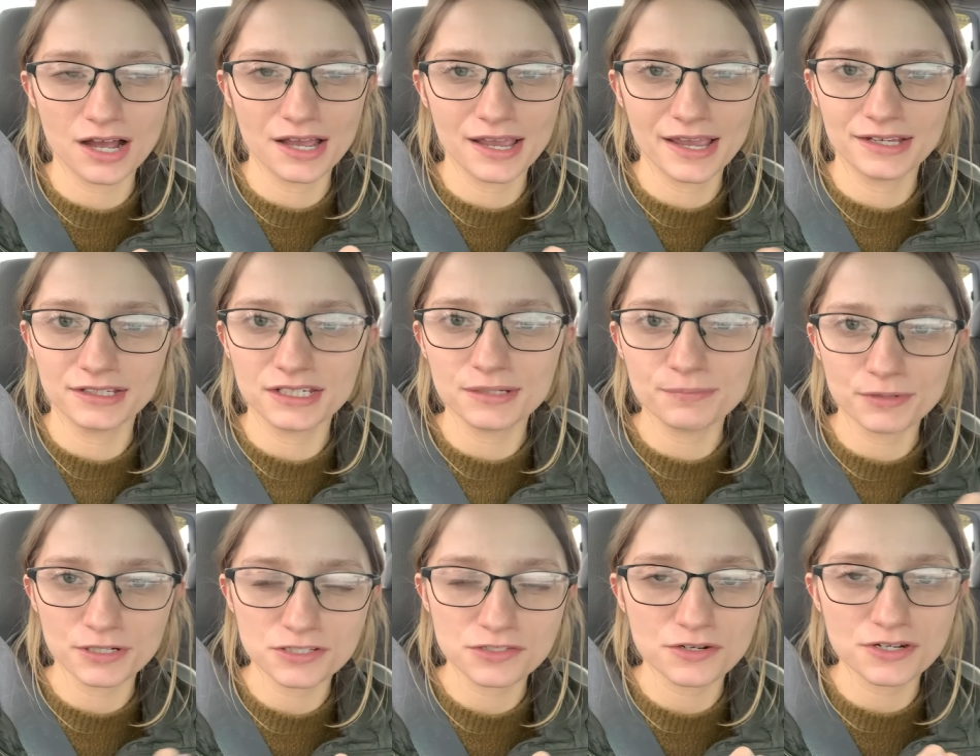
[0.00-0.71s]
indie
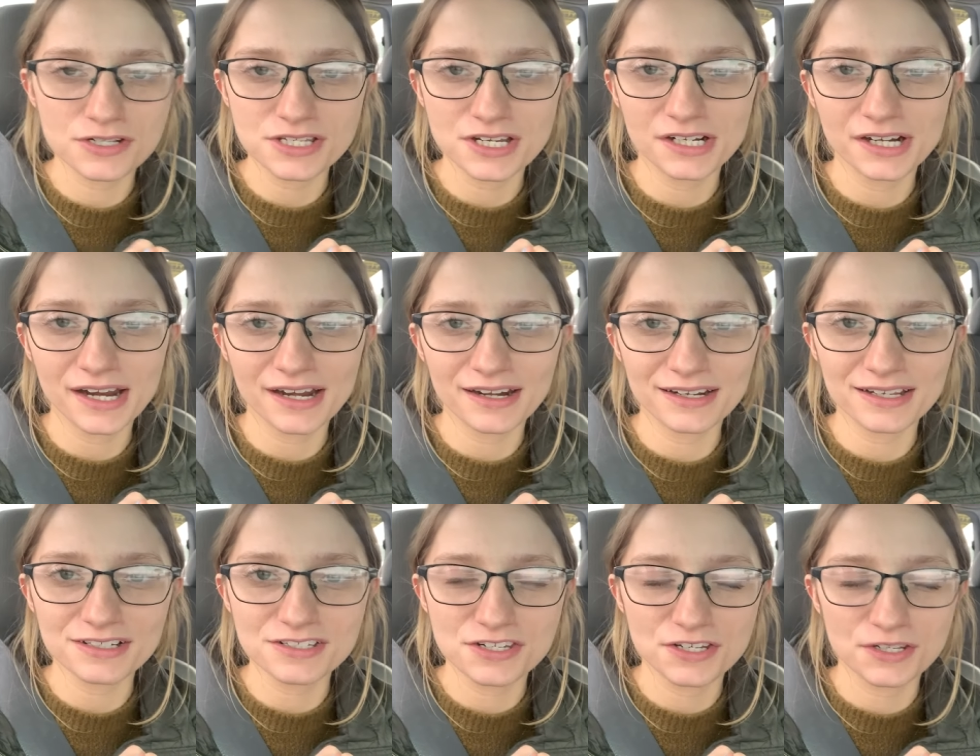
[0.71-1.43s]
bookstores in our
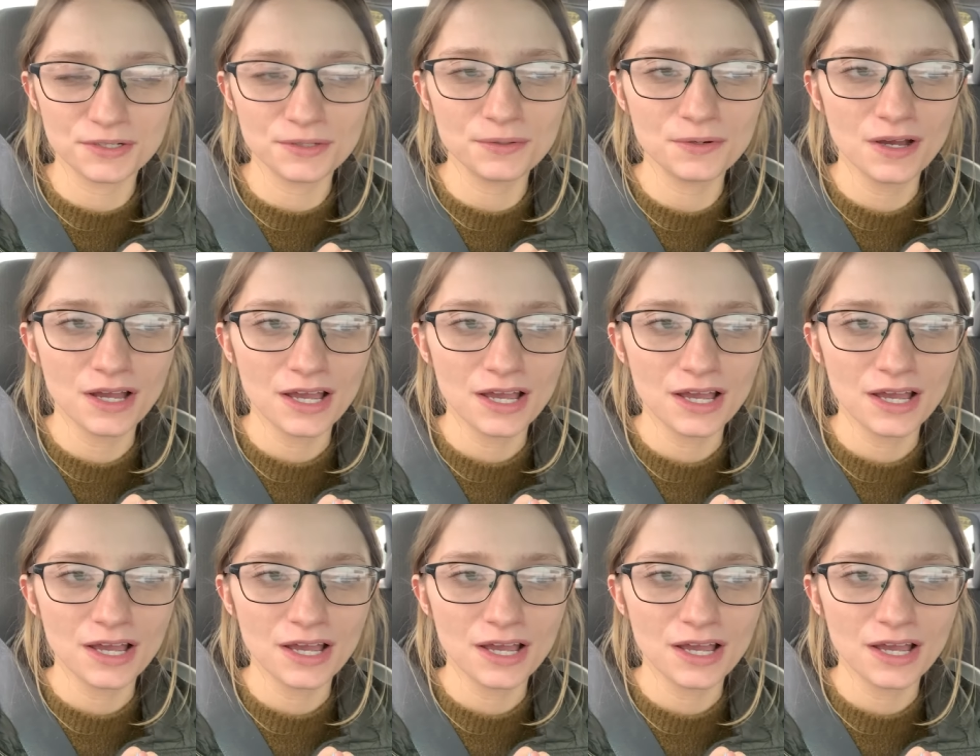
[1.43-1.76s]
area too.